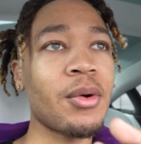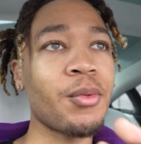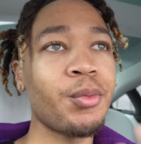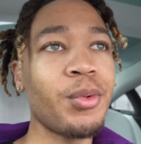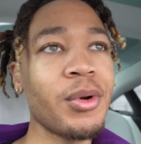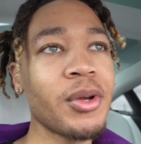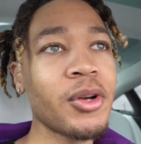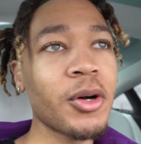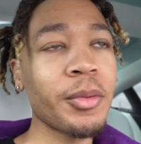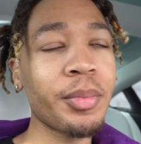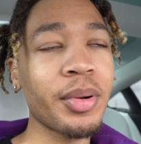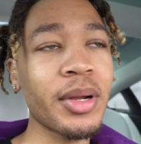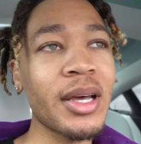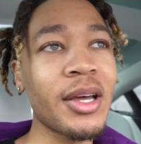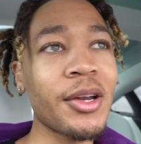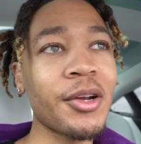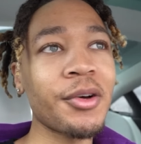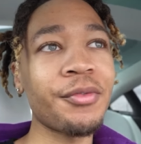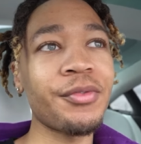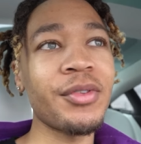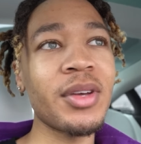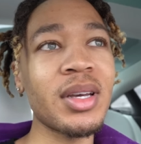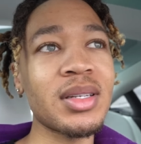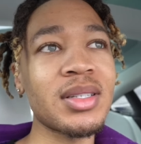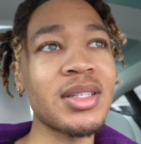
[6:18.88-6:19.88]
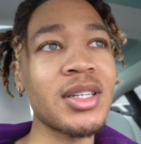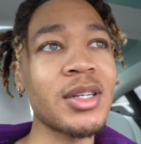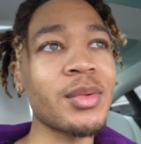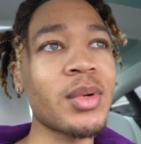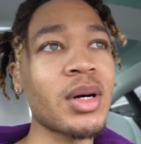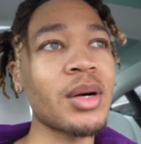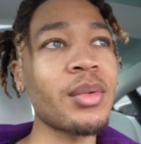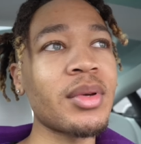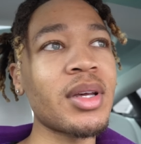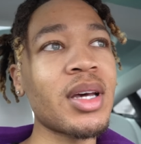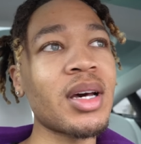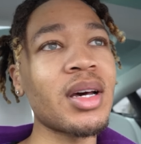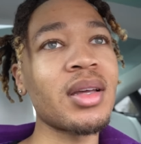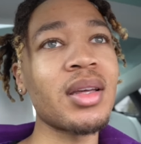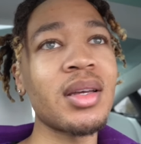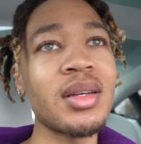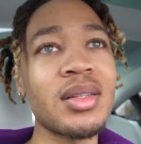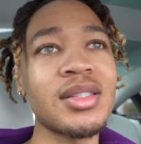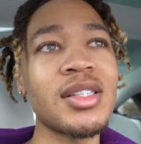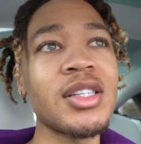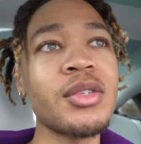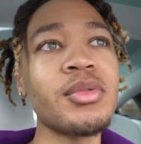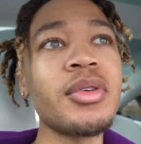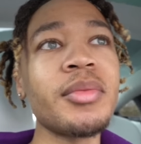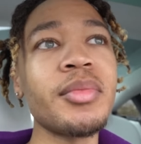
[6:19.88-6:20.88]
we don't plan on fixing it while we out here
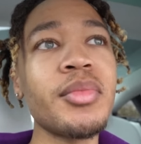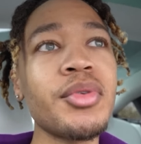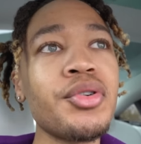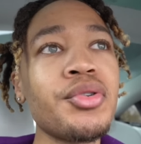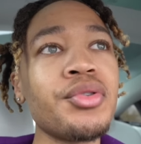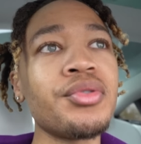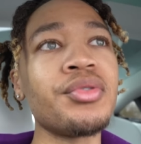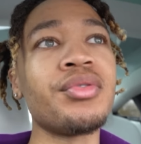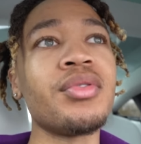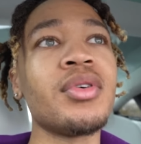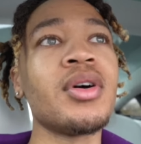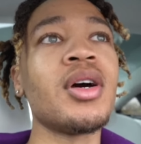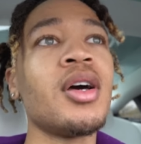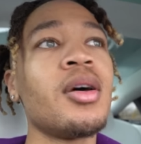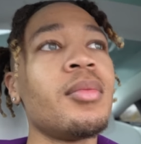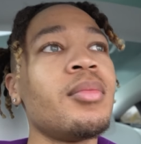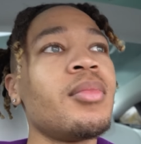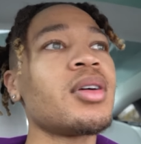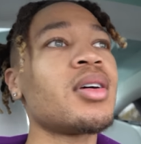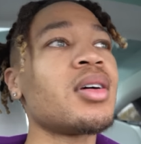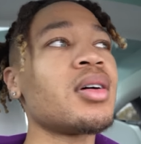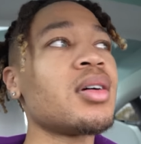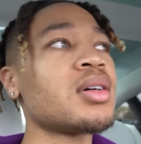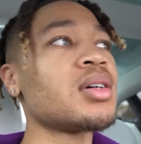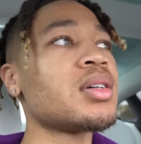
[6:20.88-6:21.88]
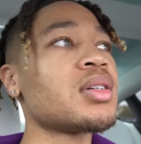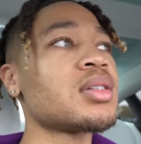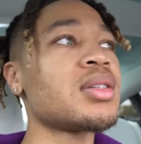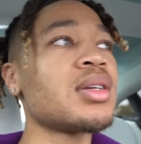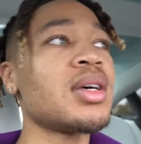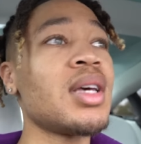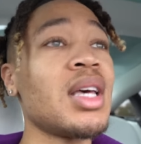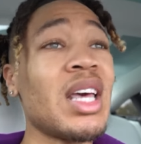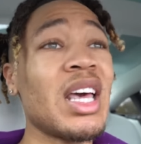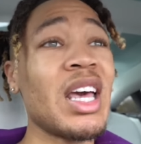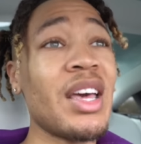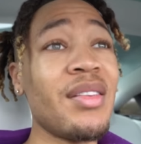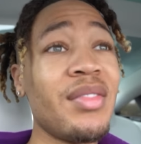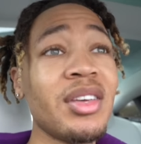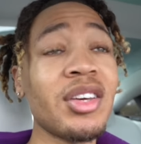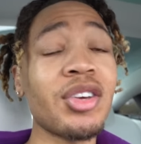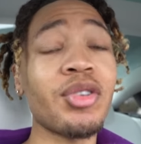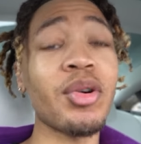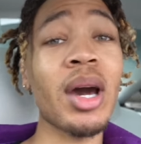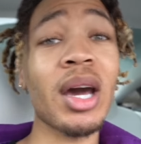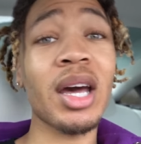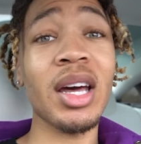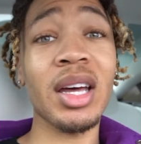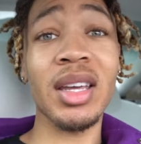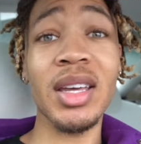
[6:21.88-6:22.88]
until we move. Because if it
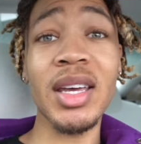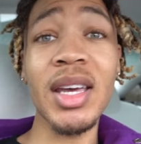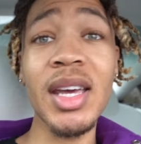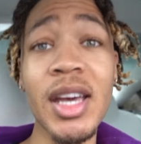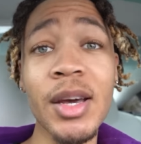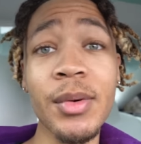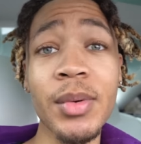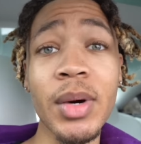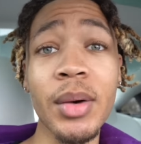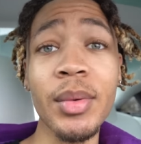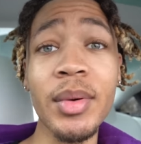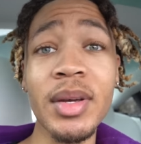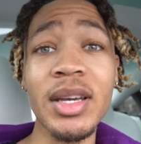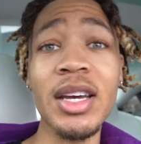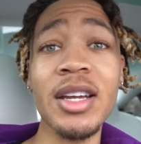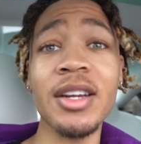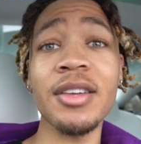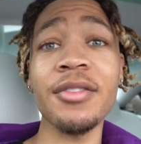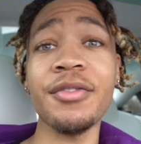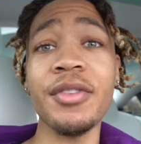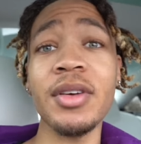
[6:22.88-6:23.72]
crack again while we get it